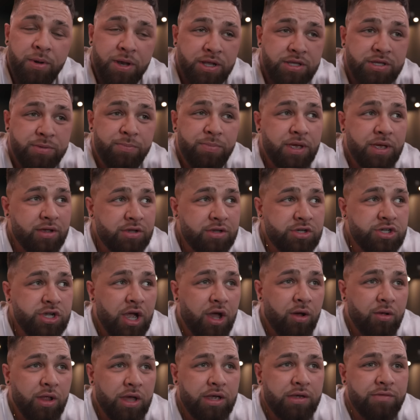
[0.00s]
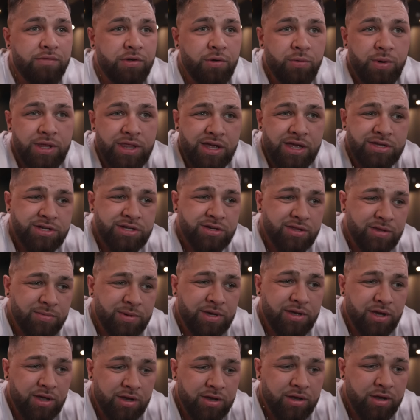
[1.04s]
But it's a big show. Like, if you win that show,
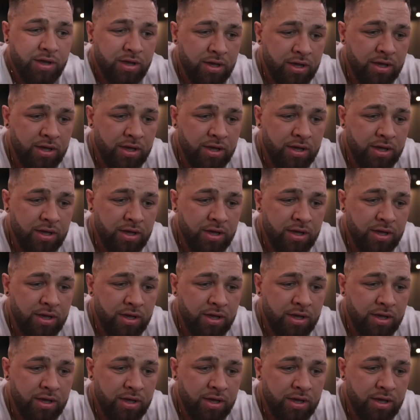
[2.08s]
that'd be good.